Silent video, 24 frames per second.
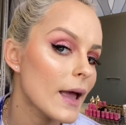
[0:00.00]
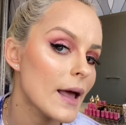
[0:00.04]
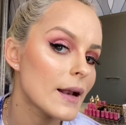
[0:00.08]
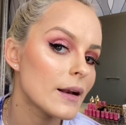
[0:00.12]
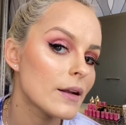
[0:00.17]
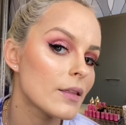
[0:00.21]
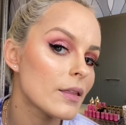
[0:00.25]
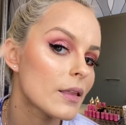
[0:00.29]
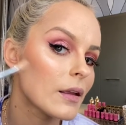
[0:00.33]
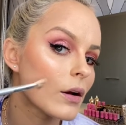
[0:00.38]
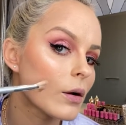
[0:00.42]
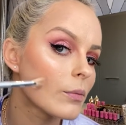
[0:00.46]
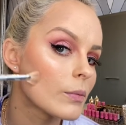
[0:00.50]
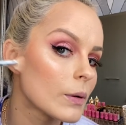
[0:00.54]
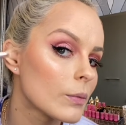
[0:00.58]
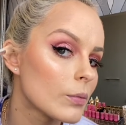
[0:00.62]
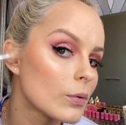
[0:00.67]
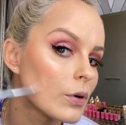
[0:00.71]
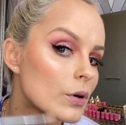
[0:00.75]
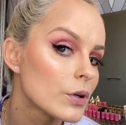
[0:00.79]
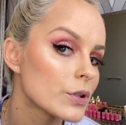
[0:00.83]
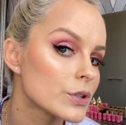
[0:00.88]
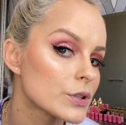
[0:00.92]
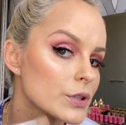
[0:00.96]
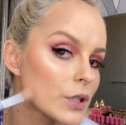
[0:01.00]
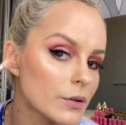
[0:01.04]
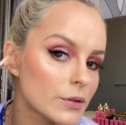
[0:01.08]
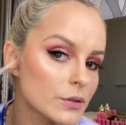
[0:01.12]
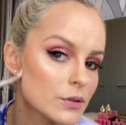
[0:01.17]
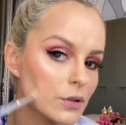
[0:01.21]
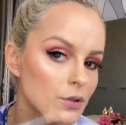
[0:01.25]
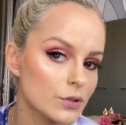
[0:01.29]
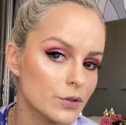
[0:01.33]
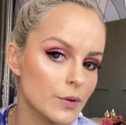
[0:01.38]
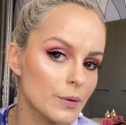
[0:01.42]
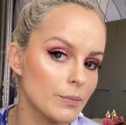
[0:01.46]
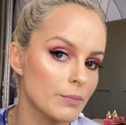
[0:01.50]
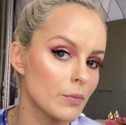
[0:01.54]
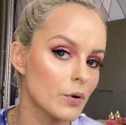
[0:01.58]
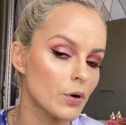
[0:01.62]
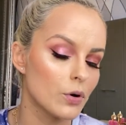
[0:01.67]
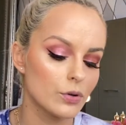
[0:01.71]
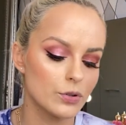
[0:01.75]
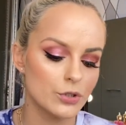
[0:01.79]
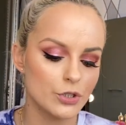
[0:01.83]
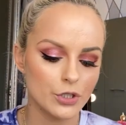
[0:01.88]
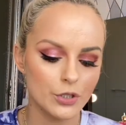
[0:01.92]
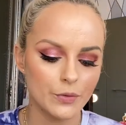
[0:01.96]
anything on my brush, so it's not doing
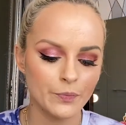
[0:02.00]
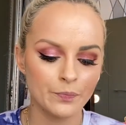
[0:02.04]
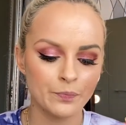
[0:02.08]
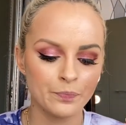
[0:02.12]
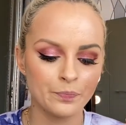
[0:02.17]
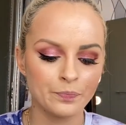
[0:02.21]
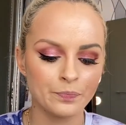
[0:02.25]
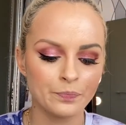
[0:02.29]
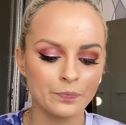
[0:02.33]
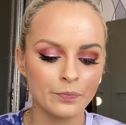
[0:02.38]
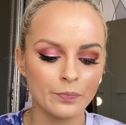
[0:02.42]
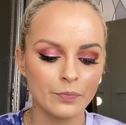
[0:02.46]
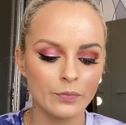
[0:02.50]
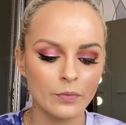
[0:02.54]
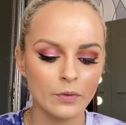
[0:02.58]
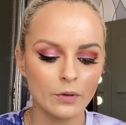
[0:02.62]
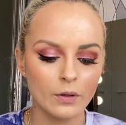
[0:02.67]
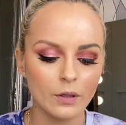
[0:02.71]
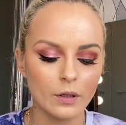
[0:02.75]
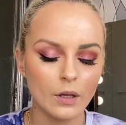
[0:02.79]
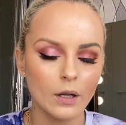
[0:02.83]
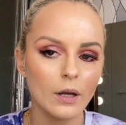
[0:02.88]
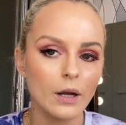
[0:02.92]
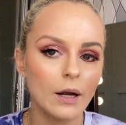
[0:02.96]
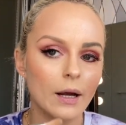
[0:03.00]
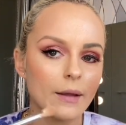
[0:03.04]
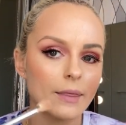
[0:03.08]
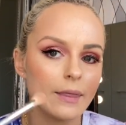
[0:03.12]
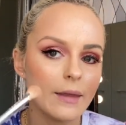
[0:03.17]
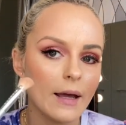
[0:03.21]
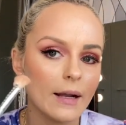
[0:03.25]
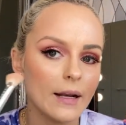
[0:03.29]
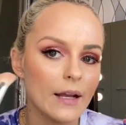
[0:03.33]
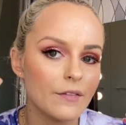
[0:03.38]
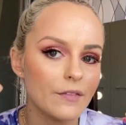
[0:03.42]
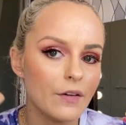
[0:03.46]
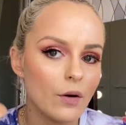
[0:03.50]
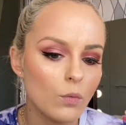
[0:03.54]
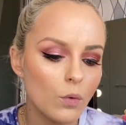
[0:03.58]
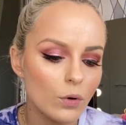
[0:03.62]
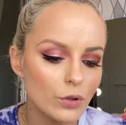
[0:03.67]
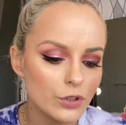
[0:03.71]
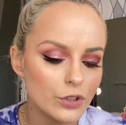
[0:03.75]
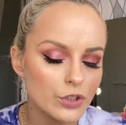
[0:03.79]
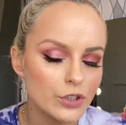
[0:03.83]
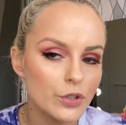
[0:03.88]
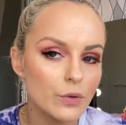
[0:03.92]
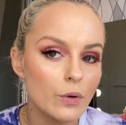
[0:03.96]
much. And then if I
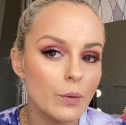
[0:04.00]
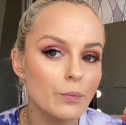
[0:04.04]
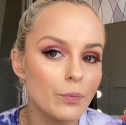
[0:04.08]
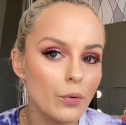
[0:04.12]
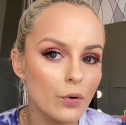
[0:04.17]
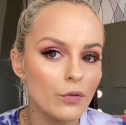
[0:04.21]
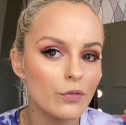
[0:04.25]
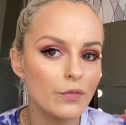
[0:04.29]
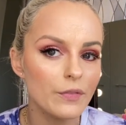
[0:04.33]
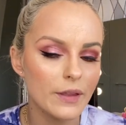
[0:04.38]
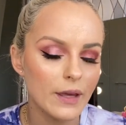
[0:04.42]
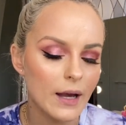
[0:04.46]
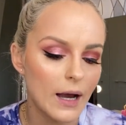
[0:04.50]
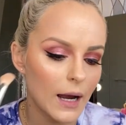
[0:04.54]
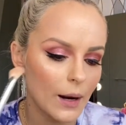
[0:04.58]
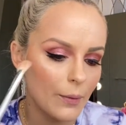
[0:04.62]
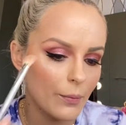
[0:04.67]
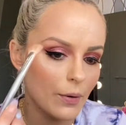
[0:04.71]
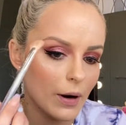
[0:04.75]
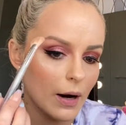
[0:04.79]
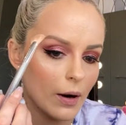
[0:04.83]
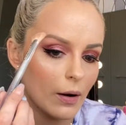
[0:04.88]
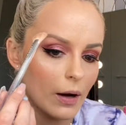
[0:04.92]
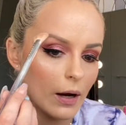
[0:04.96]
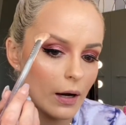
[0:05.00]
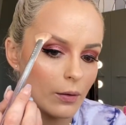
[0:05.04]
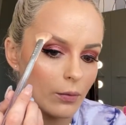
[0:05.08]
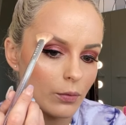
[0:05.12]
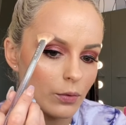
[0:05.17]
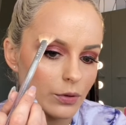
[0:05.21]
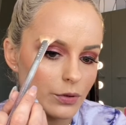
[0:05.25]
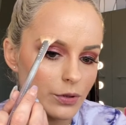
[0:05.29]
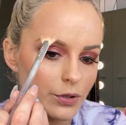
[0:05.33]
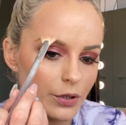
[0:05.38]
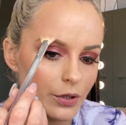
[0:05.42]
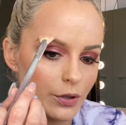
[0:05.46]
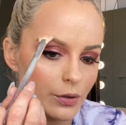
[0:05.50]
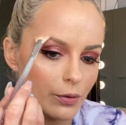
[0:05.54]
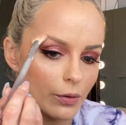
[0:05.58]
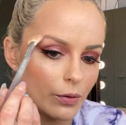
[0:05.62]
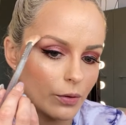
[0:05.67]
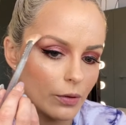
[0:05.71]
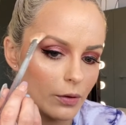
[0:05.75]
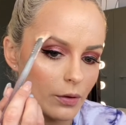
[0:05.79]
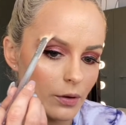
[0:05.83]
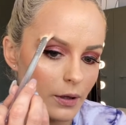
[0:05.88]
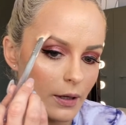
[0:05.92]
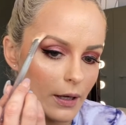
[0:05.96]
want to do above the eyebrow, I will do
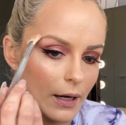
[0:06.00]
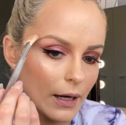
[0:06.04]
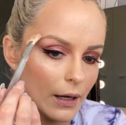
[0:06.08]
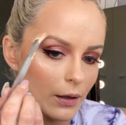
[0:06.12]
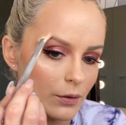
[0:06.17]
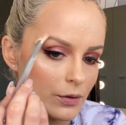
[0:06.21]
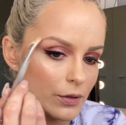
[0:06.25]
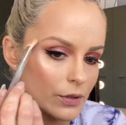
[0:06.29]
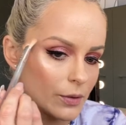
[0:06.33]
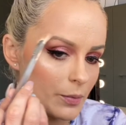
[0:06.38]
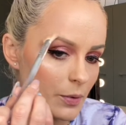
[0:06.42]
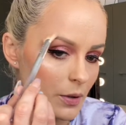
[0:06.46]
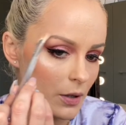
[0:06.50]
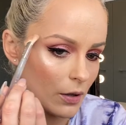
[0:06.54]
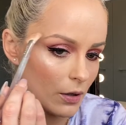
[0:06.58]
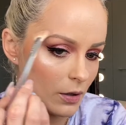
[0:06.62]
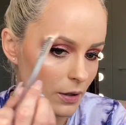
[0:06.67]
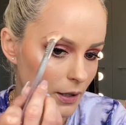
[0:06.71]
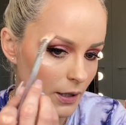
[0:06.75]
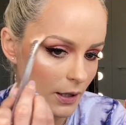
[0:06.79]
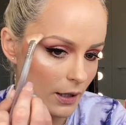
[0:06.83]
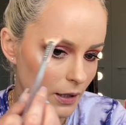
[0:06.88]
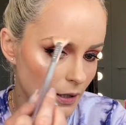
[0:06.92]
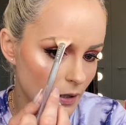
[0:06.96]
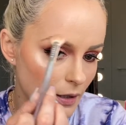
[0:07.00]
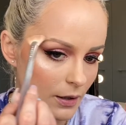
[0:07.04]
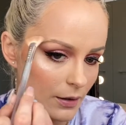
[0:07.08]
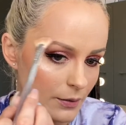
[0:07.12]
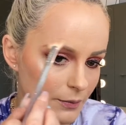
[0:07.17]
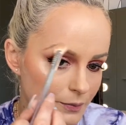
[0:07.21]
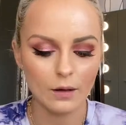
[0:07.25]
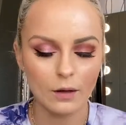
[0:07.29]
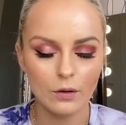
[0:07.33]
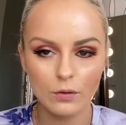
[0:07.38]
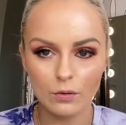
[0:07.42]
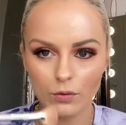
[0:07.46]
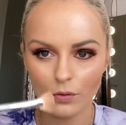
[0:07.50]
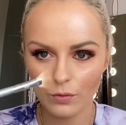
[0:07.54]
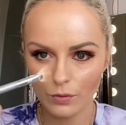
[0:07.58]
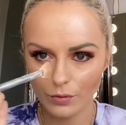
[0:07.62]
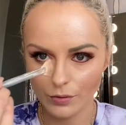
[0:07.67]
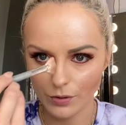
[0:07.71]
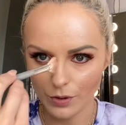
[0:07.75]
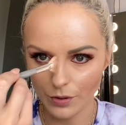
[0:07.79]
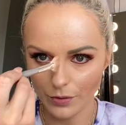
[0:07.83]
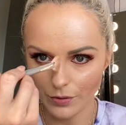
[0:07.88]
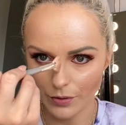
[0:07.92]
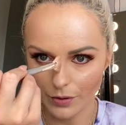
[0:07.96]
the outer part here. I'll
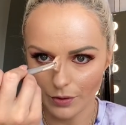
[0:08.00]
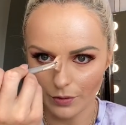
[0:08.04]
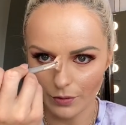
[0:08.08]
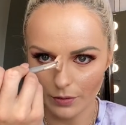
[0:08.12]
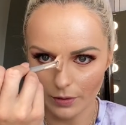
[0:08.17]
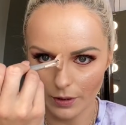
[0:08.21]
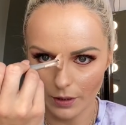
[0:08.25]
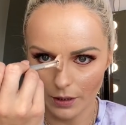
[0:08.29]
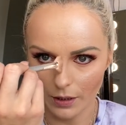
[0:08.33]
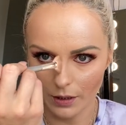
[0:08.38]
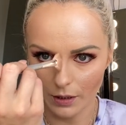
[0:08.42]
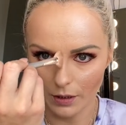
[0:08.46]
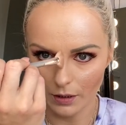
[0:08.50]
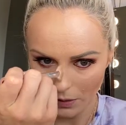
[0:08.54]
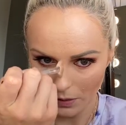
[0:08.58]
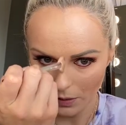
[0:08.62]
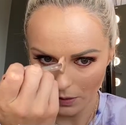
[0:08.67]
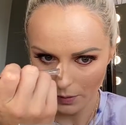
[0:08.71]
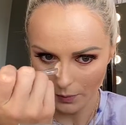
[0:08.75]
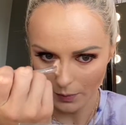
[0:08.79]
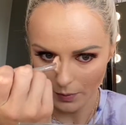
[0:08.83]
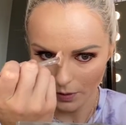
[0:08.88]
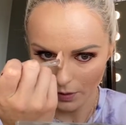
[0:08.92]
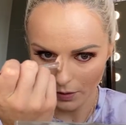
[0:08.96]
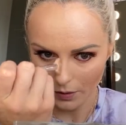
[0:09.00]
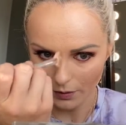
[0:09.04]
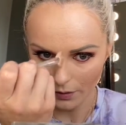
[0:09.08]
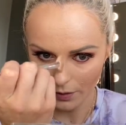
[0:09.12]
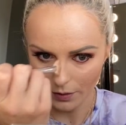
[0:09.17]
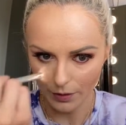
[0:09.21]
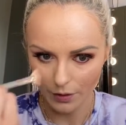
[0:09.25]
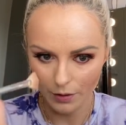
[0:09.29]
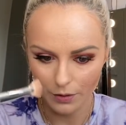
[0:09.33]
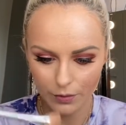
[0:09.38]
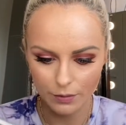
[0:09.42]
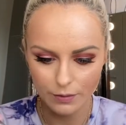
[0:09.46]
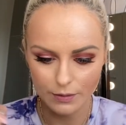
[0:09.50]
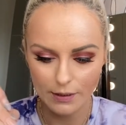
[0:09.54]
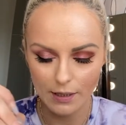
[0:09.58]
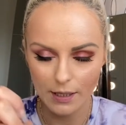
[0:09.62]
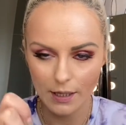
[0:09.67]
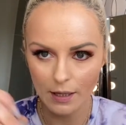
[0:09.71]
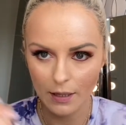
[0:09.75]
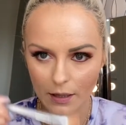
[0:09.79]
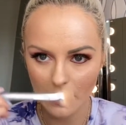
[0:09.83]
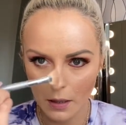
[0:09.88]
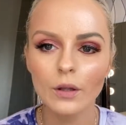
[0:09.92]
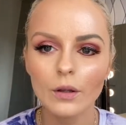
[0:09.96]
also do the inner part of the nose
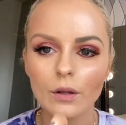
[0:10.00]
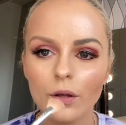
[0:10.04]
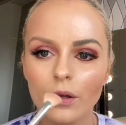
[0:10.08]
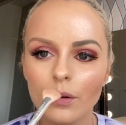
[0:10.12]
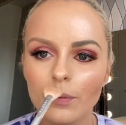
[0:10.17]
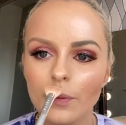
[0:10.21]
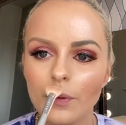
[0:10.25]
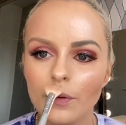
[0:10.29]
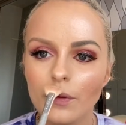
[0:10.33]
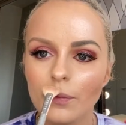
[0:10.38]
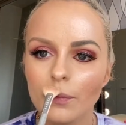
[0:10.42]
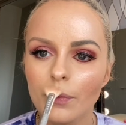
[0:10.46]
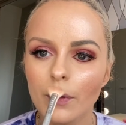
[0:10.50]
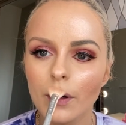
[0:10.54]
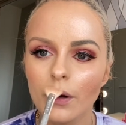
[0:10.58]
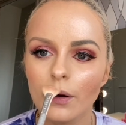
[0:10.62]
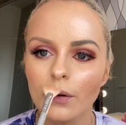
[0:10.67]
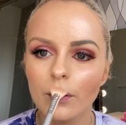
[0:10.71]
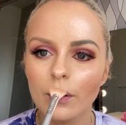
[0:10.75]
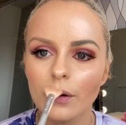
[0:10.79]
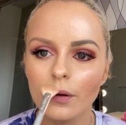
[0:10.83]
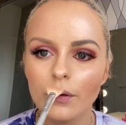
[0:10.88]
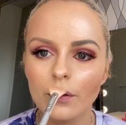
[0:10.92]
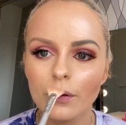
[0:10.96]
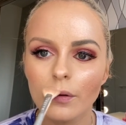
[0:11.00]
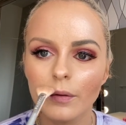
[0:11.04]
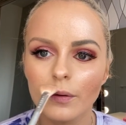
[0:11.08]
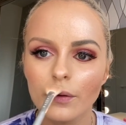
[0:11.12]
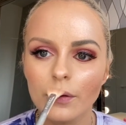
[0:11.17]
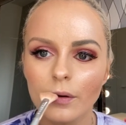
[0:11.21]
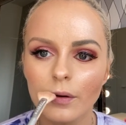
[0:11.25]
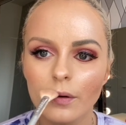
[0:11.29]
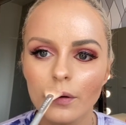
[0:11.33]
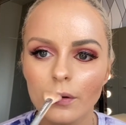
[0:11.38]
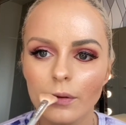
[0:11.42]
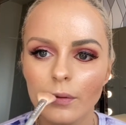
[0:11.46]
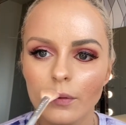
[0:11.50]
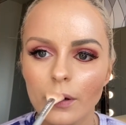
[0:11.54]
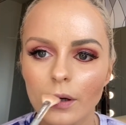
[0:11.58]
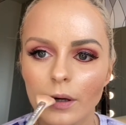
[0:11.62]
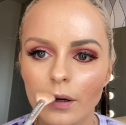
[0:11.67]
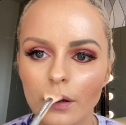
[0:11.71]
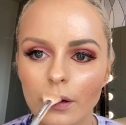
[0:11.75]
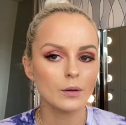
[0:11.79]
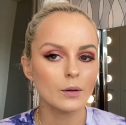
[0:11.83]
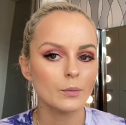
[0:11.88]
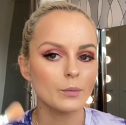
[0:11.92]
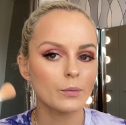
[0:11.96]
there. Cupid's bow is always a good one.
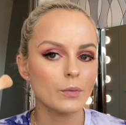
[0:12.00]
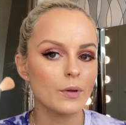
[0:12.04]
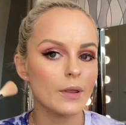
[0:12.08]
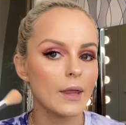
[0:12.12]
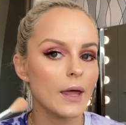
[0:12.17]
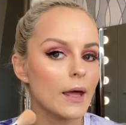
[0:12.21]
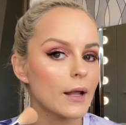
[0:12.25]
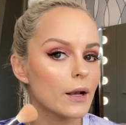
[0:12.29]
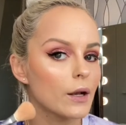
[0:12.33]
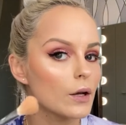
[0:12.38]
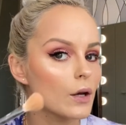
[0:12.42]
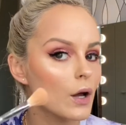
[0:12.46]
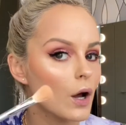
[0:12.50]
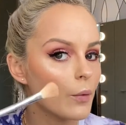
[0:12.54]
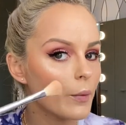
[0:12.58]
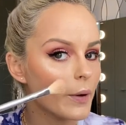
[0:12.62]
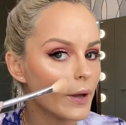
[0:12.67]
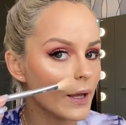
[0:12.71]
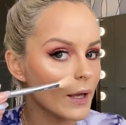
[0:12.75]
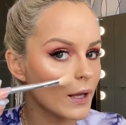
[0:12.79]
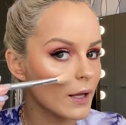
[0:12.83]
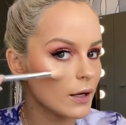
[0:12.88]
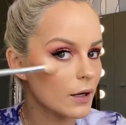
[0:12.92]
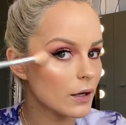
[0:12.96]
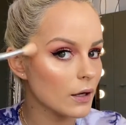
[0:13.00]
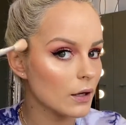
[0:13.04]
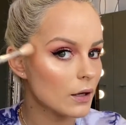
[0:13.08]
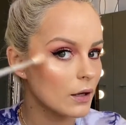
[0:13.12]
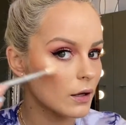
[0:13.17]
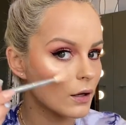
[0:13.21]
But then go in